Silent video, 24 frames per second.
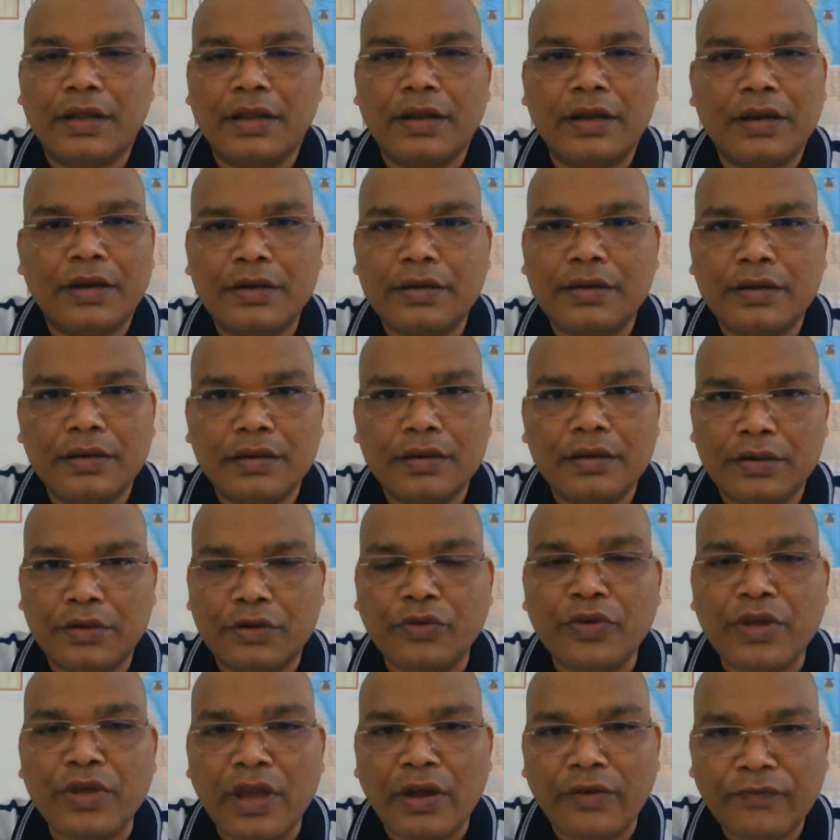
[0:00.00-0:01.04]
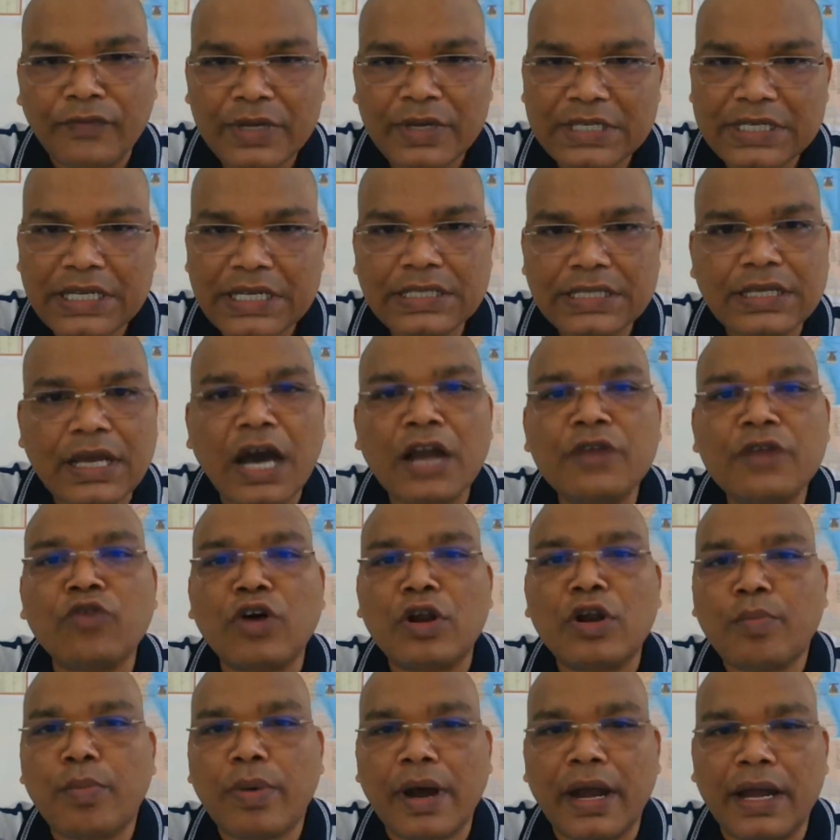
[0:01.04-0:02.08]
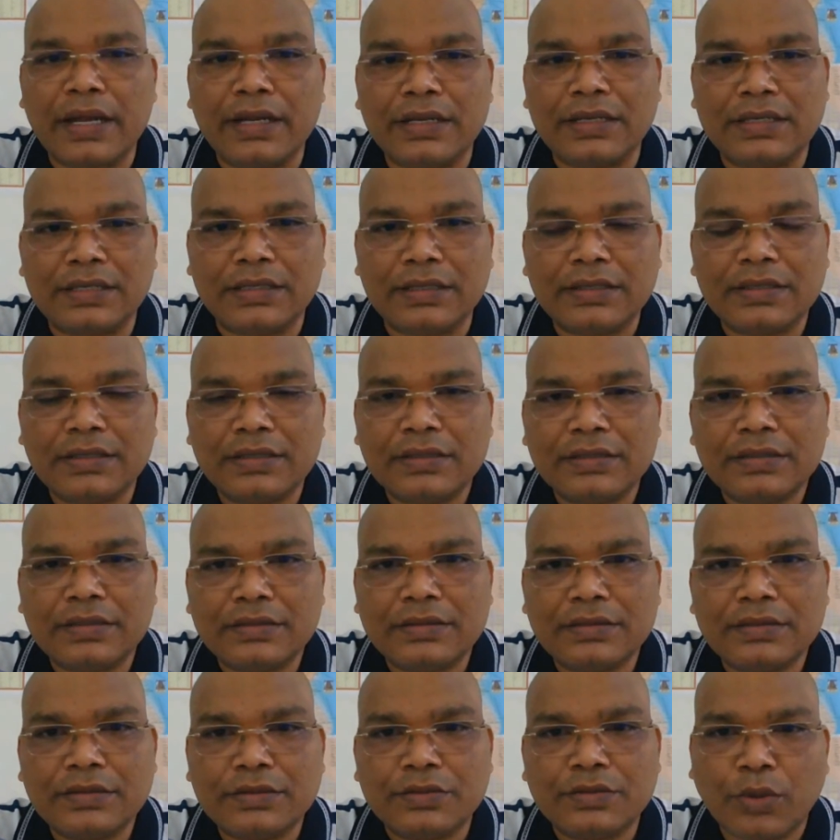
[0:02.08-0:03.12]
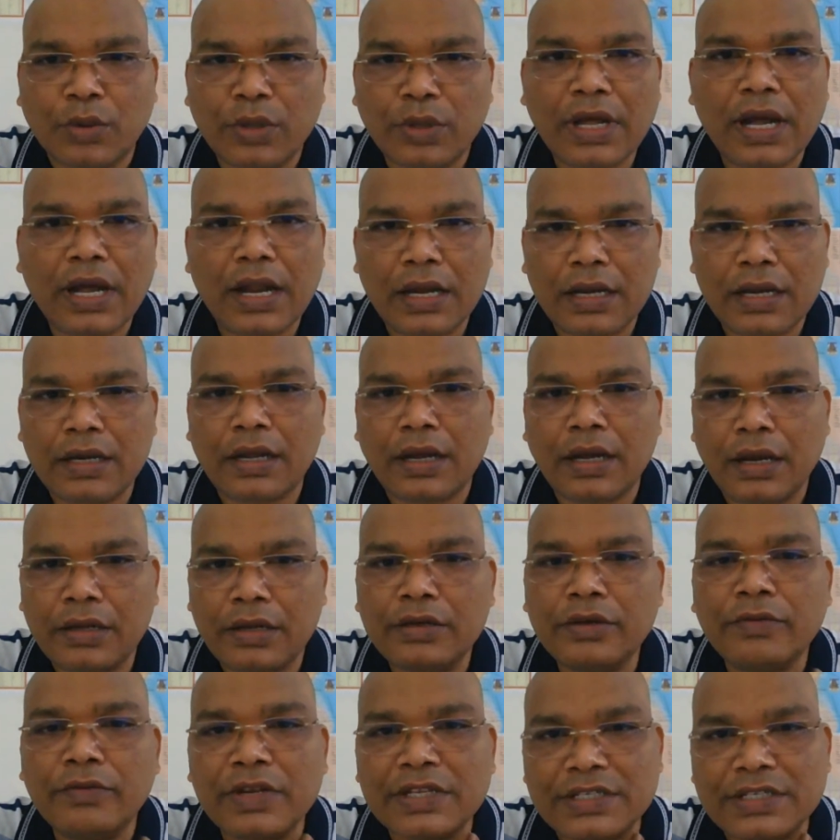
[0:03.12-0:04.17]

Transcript: to emphasize on one point, so that you